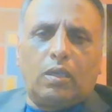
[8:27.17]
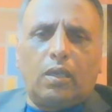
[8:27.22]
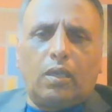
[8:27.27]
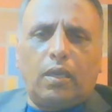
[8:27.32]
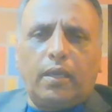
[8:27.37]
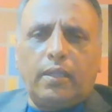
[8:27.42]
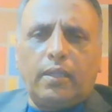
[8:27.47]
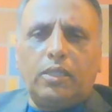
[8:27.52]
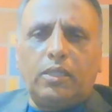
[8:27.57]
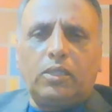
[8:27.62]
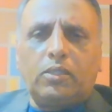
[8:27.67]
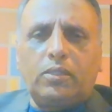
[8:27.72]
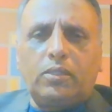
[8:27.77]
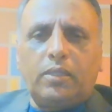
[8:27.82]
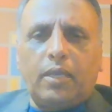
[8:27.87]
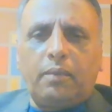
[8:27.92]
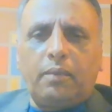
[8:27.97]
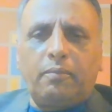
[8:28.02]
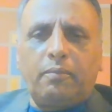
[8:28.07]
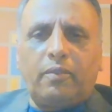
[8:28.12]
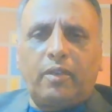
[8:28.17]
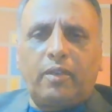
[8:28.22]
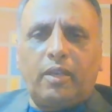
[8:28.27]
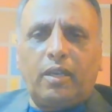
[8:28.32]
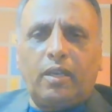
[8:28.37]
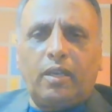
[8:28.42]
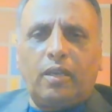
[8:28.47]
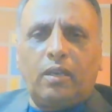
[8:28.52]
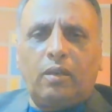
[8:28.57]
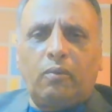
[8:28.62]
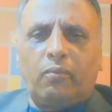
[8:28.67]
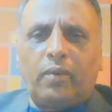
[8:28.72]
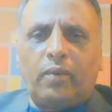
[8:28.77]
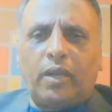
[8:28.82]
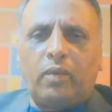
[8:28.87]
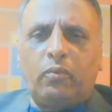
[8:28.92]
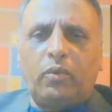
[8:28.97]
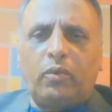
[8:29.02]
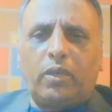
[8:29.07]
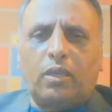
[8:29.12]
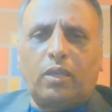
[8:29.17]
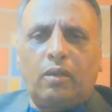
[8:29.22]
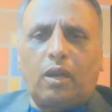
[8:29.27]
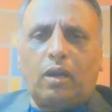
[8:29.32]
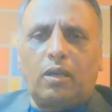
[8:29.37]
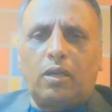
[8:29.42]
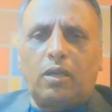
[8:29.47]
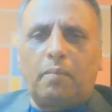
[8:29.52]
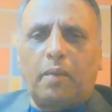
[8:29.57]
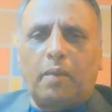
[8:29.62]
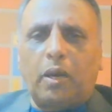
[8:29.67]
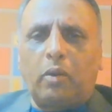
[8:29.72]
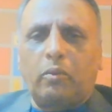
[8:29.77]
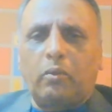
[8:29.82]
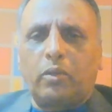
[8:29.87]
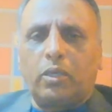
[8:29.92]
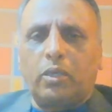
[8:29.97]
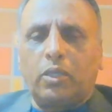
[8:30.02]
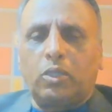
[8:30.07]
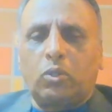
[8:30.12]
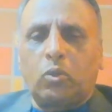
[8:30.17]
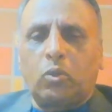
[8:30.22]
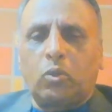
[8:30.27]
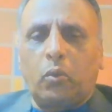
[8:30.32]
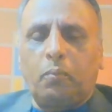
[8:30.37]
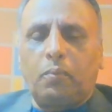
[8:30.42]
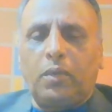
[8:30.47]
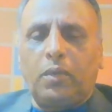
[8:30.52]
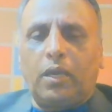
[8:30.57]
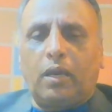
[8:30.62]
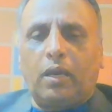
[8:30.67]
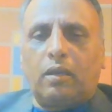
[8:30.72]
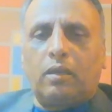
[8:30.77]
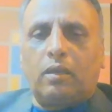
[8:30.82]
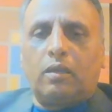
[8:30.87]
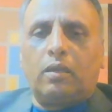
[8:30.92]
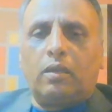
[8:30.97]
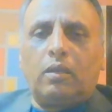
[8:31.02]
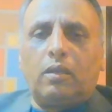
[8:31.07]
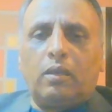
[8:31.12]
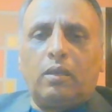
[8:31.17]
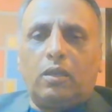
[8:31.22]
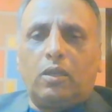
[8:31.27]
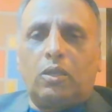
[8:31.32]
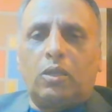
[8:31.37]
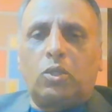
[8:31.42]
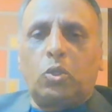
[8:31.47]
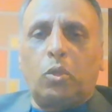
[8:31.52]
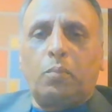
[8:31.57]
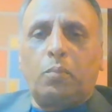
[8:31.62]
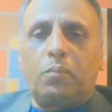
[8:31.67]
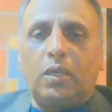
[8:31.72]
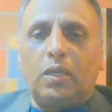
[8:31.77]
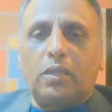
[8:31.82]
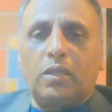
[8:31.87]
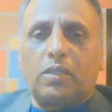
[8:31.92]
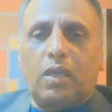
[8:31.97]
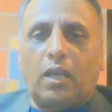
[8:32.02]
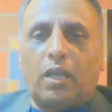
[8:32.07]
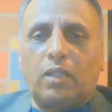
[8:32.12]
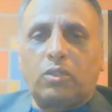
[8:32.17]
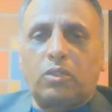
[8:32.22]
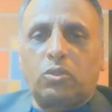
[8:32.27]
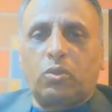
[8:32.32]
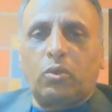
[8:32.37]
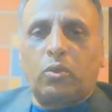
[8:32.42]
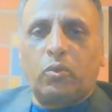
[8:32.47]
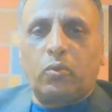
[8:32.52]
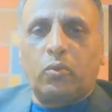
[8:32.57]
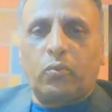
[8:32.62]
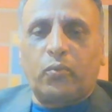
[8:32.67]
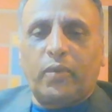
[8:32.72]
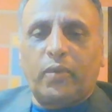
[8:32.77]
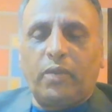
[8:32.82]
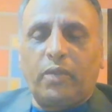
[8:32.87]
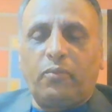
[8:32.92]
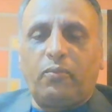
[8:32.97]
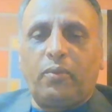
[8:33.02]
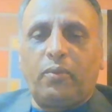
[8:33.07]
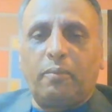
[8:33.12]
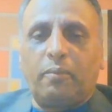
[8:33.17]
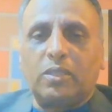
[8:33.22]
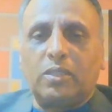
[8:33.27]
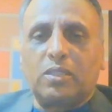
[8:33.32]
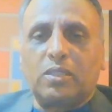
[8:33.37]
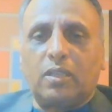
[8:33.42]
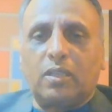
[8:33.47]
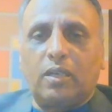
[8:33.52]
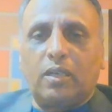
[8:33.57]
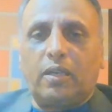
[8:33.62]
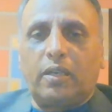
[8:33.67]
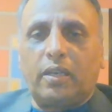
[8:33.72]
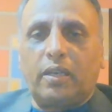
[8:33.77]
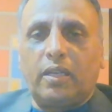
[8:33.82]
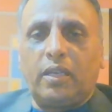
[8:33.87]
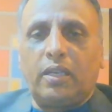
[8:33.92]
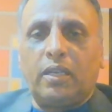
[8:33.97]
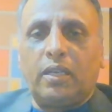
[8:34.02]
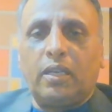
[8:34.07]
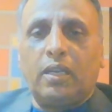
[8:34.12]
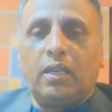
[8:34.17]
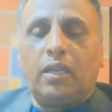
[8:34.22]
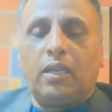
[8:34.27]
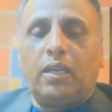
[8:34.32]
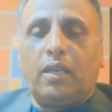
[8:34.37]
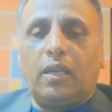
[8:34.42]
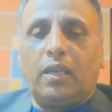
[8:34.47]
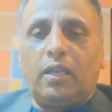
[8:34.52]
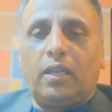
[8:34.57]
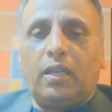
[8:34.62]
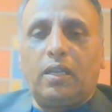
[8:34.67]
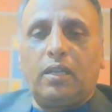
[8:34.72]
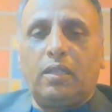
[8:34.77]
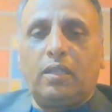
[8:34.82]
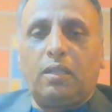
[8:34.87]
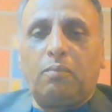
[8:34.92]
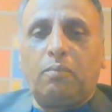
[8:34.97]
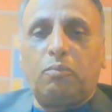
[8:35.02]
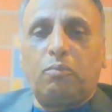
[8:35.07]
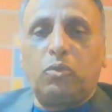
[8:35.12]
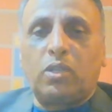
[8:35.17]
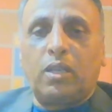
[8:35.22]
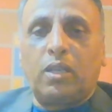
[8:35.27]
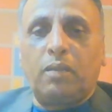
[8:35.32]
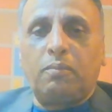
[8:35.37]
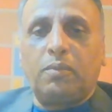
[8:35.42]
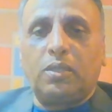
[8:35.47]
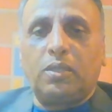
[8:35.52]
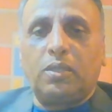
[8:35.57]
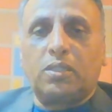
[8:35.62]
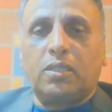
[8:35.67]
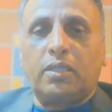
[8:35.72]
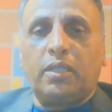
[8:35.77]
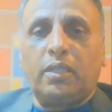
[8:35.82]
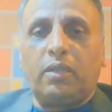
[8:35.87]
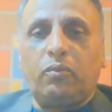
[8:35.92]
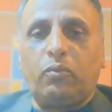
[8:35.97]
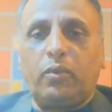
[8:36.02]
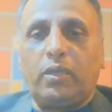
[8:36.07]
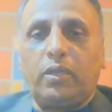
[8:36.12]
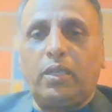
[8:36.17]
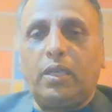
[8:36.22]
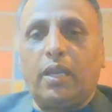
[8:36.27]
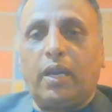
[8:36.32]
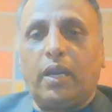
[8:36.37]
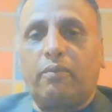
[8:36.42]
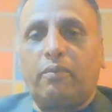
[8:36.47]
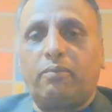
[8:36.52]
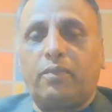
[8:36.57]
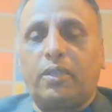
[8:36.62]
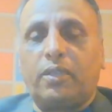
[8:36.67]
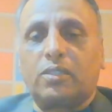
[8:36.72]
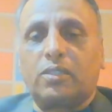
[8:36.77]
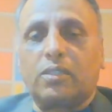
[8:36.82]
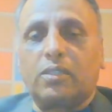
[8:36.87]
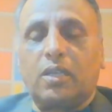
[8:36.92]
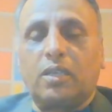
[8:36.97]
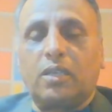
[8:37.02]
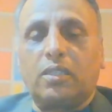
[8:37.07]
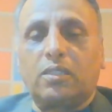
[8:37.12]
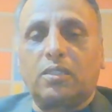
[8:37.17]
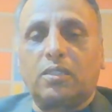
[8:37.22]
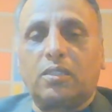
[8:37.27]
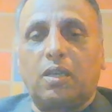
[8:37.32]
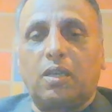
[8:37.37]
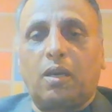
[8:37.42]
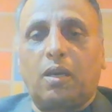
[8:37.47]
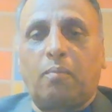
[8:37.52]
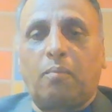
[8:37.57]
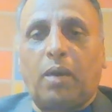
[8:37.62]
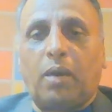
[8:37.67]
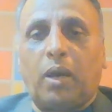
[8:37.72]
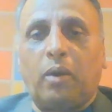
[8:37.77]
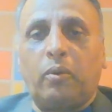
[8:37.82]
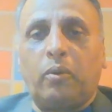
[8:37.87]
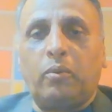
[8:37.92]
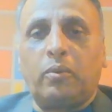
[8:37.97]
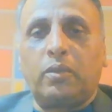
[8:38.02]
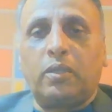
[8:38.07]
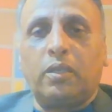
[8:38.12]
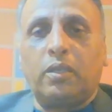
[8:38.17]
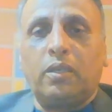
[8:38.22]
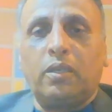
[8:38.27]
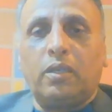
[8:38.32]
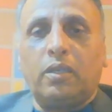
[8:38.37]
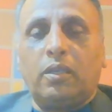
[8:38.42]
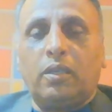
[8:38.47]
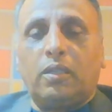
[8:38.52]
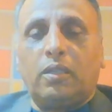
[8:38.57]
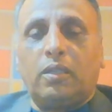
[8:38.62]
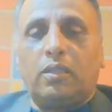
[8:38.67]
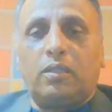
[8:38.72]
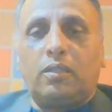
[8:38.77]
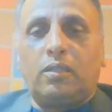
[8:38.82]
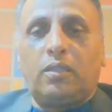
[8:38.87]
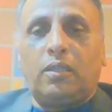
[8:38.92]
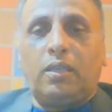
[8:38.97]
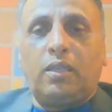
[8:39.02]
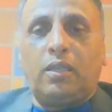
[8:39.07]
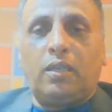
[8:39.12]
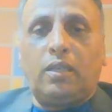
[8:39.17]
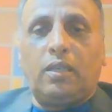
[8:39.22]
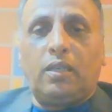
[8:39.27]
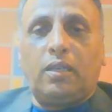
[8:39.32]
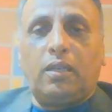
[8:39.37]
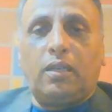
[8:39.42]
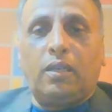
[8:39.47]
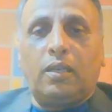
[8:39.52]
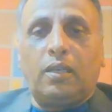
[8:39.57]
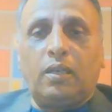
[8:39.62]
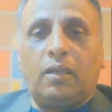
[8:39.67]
In the same way, when we talk about Ethiopia, Ethiopia is also very famous country. In the Muslim history, we have discussed about the